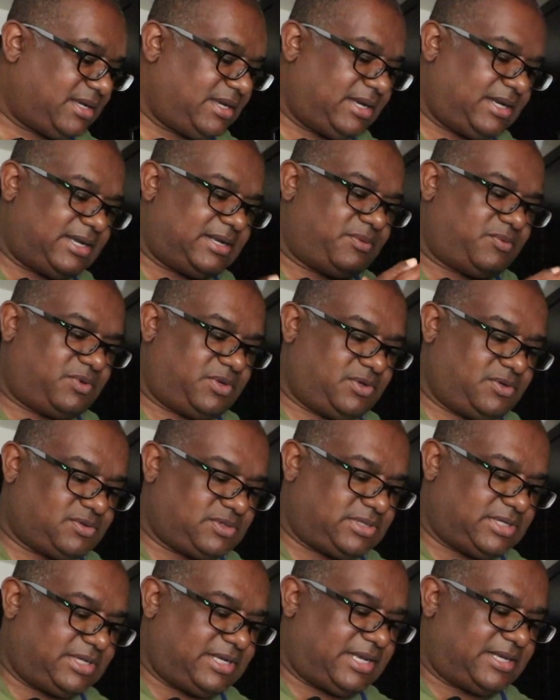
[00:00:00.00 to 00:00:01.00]
And
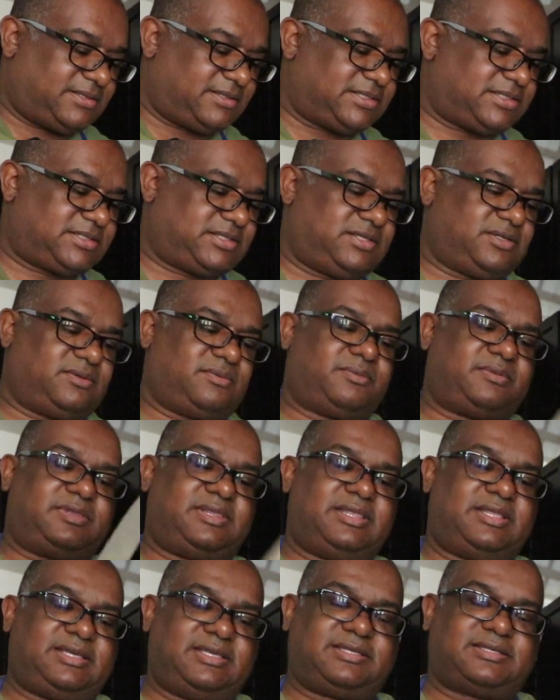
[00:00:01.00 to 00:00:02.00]
usually I'll just do
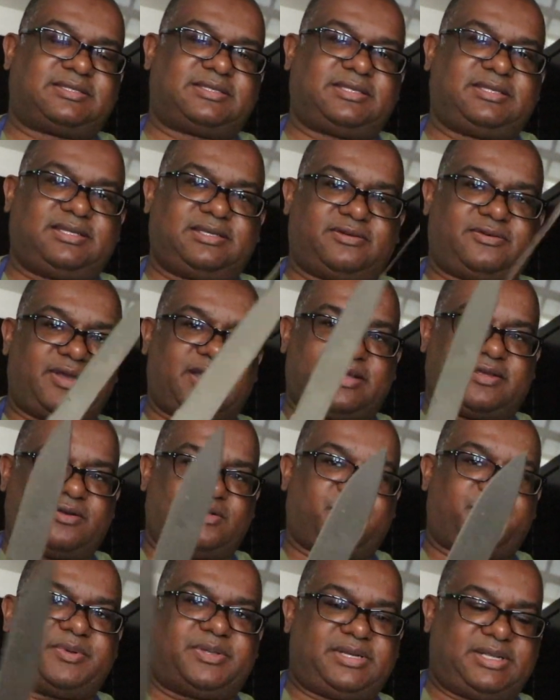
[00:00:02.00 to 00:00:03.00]
this, crack it
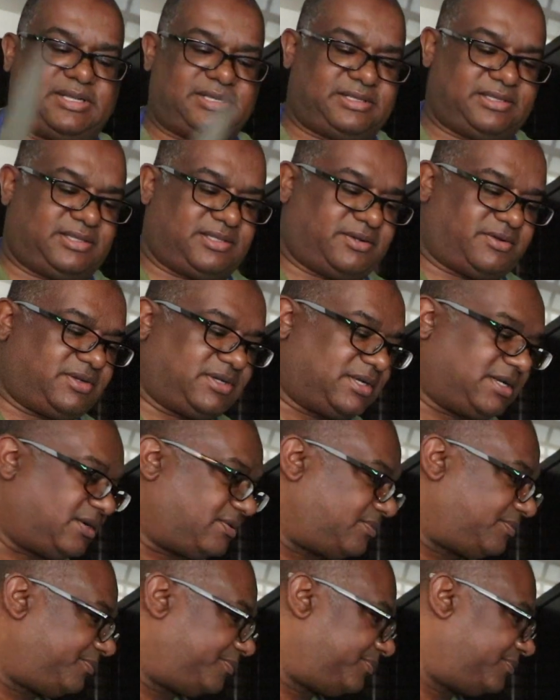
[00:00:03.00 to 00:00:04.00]
open, and there you go.
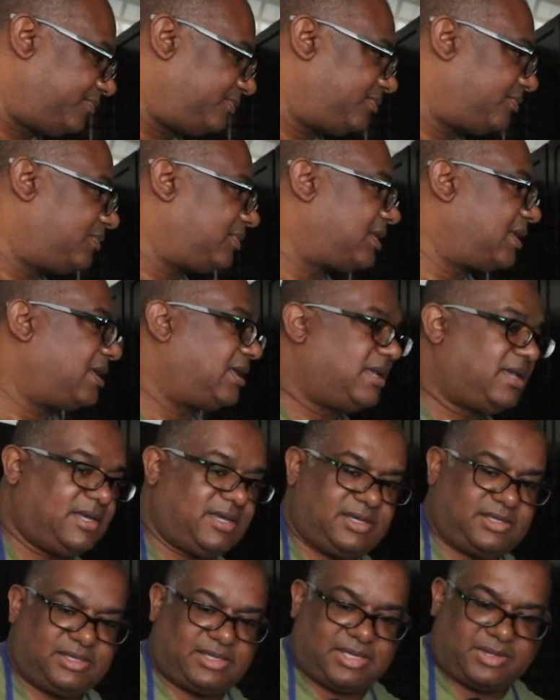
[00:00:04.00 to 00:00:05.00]

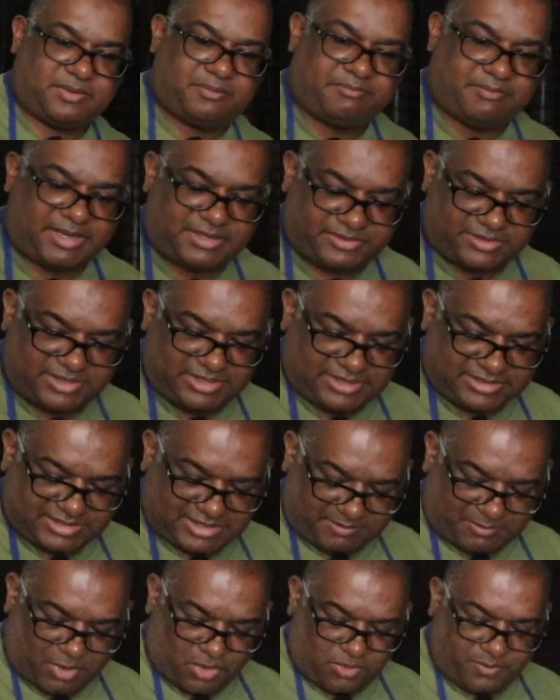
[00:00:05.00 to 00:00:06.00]
My thing is
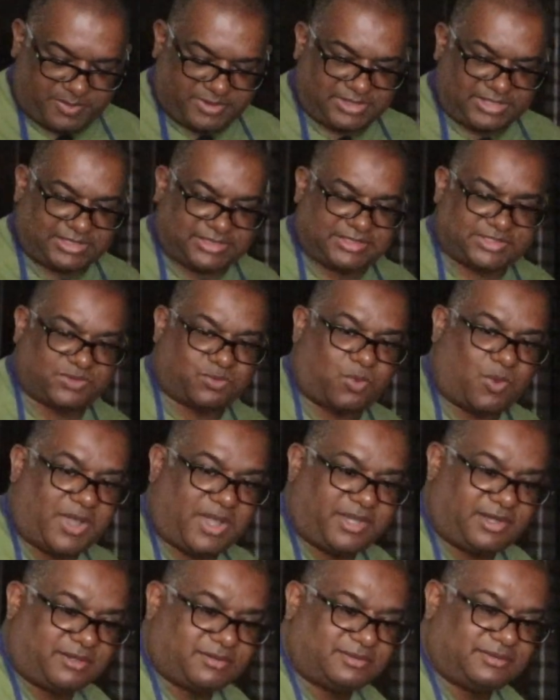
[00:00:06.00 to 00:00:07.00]
I'm hoping that this
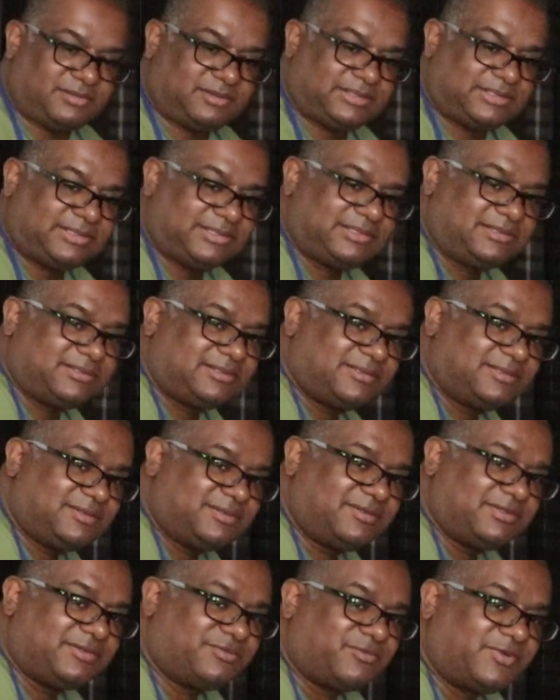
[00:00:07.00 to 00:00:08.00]
wire
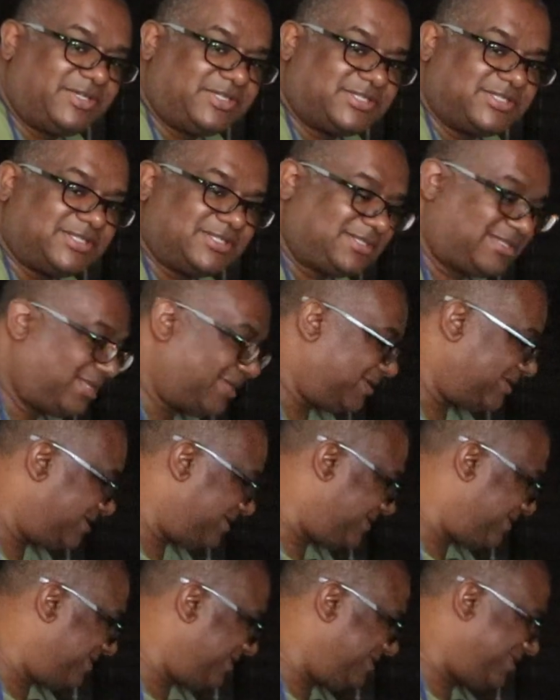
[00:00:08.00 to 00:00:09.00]
reaches
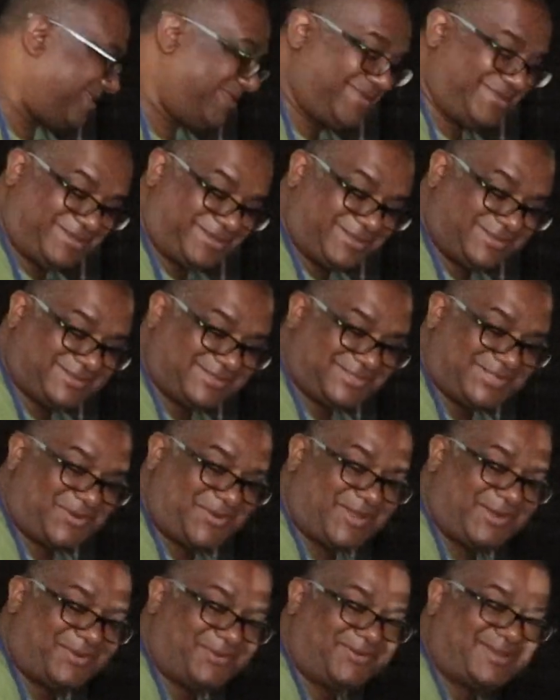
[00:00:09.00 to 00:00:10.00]
so
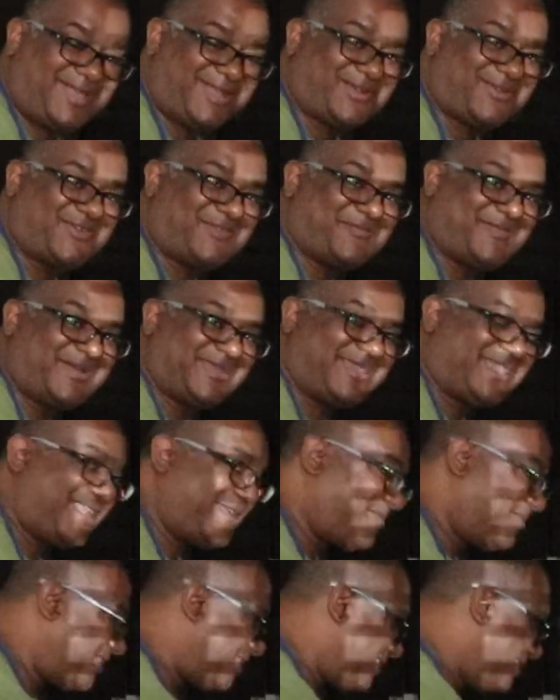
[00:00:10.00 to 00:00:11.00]
I don't knock off my
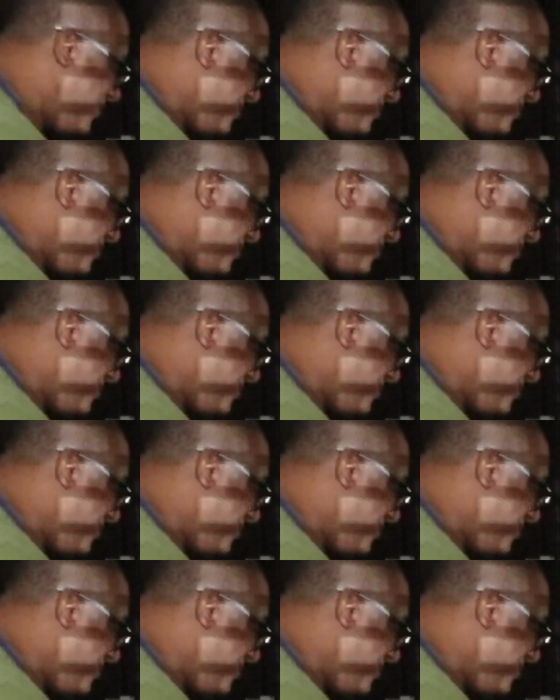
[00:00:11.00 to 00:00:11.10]
camera.